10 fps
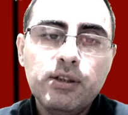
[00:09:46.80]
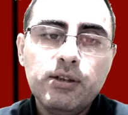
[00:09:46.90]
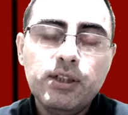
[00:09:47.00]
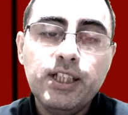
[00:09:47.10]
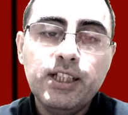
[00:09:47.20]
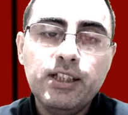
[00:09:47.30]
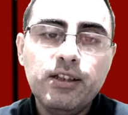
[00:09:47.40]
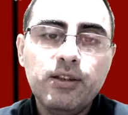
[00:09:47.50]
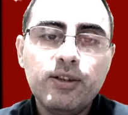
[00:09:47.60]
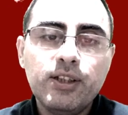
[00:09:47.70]
eating
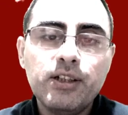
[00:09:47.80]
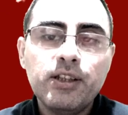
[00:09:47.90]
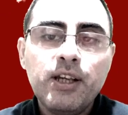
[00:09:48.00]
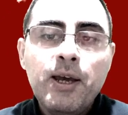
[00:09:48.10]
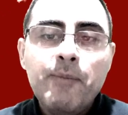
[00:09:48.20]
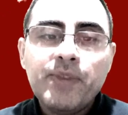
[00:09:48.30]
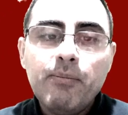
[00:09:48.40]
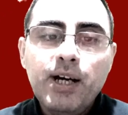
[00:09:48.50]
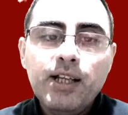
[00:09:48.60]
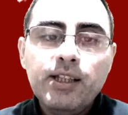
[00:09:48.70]
disorders.
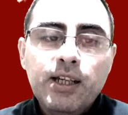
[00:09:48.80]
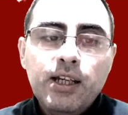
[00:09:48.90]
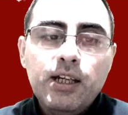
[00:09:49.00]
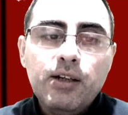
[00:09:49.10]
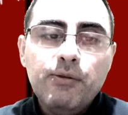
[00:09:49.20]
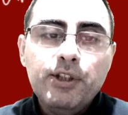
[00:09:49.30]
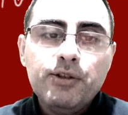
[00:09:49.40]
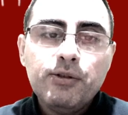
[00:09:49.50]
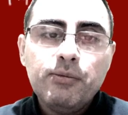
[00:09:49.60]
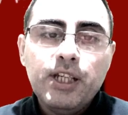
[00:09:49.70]
But we
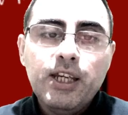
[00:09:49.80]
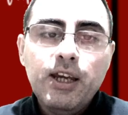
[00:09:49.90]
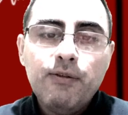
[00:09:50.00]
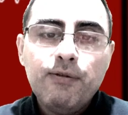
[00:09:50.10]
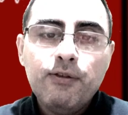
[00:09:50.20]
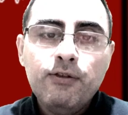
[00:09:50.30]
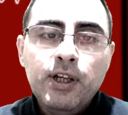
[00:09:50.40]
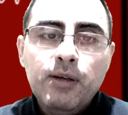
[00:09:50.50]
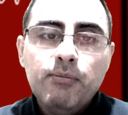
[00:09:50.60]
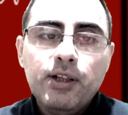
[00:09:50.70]
should be careful,
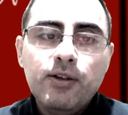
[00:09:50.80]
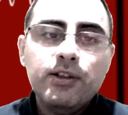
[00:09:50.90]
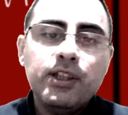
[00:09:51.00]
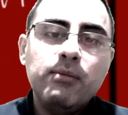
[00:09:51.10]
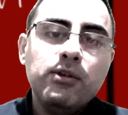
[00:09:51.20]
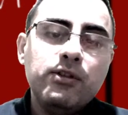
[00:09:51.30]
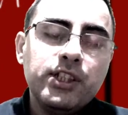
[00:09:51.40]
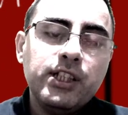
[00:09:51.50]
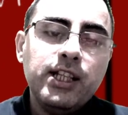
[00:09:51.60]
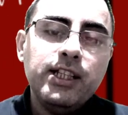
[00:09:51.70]
because
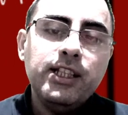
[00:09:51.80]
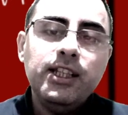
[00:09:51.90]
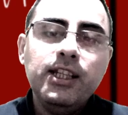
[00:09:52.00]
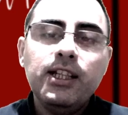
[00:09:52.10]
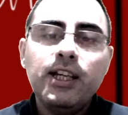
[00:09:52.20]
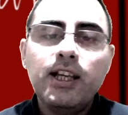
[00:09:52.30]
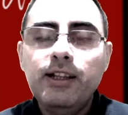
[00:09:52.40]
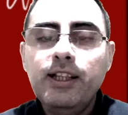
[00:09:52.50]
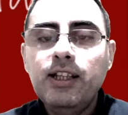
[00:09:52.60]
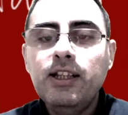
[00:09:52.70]
emotional eating can
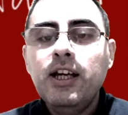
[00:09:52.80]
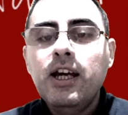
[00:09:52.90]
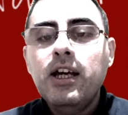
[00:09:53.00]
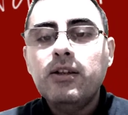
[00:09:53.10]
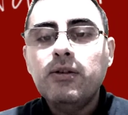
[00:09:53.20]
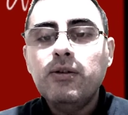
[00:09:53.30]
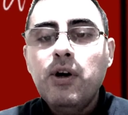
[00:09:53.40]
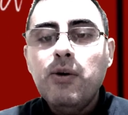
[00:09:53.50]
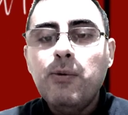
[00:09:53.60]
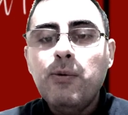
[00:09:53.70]
lead to
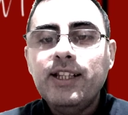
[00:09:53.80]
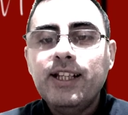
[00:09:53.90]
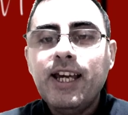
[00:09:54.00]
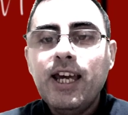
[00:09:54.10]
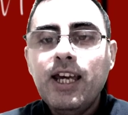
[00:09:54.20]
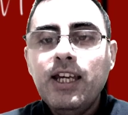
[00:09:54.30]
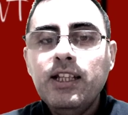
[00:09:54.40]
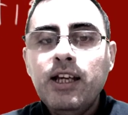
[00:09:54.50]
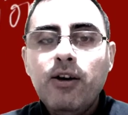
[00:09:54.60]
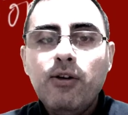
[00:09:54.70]
weight gain,
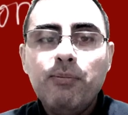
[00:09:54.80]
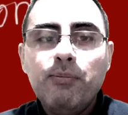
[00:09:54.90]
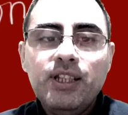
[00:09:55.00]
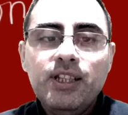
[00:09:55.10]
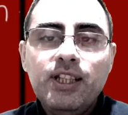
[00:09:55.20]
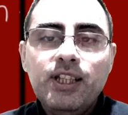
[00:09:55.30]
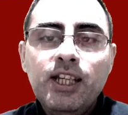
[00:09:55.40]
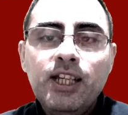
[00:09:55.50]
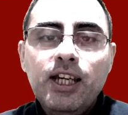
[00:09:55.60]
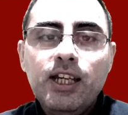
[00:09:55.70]
obesity,
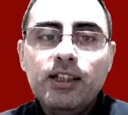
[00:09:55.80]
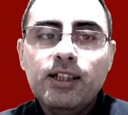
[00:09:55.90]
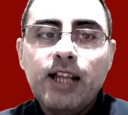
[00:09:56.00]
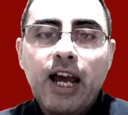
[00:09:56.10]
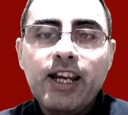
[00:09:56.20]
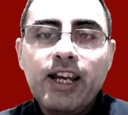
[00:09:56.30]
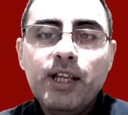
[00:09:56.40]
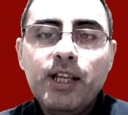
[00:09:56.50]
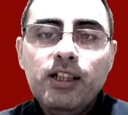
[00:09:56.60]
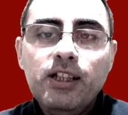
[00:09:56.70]
and
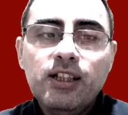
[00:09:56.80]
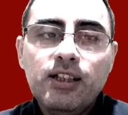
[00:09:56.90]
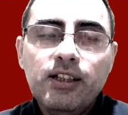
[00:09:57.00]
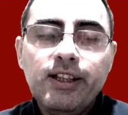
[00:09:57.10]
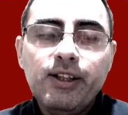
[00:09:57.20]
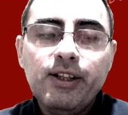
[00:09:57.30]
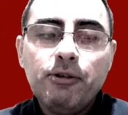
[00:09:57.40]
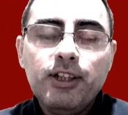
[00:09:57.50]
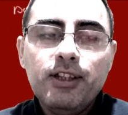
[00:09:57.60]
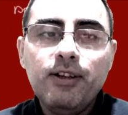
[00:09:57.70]
diabetes, and
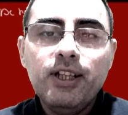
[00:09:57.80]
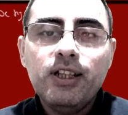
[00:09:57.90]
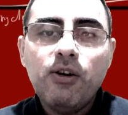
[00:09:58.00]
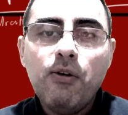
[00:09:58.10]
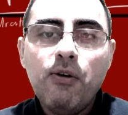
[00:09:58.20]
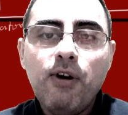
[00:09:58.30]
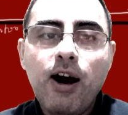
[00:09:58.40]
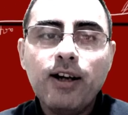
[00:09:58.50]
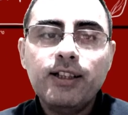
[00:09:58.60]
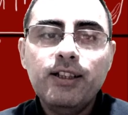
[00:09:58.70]
increased risk of
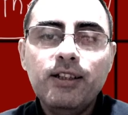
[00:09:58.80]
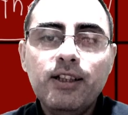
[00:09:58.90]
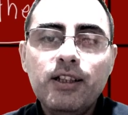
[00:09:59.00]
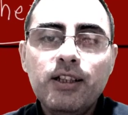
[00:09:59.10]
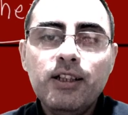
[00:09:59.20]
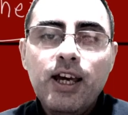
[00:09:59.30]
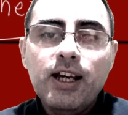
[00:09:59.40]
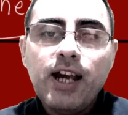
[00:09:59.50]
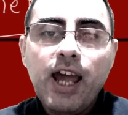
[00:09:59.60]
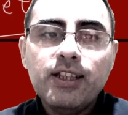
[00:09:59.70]
heart disease,
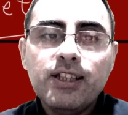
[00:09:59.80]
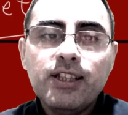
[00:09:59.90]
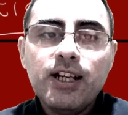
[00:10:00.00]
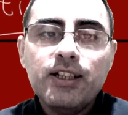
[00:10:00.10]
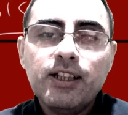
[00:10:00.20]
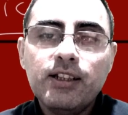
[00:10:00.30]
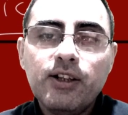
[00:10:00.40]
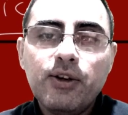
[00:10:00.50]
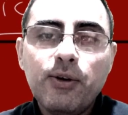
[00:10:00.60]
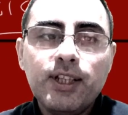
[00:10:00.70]
cancers and
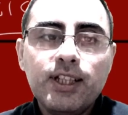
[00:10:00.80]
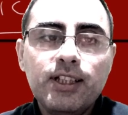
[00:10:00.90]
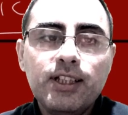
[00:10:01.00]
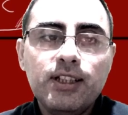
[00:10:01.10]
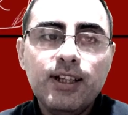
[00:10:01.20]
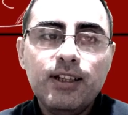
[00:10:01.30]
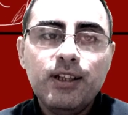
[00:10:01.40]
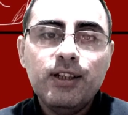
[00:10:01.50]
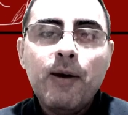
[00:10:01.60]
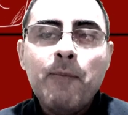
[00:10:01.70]
chronic
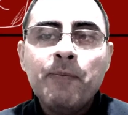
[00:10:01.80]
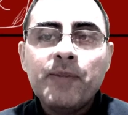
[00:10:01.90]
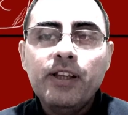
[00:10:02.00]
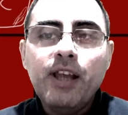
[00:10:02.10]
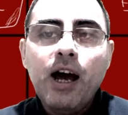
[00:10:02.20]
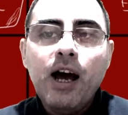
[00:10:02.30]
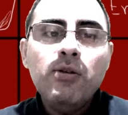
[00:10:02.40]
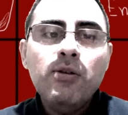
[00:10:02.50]
diseases. Now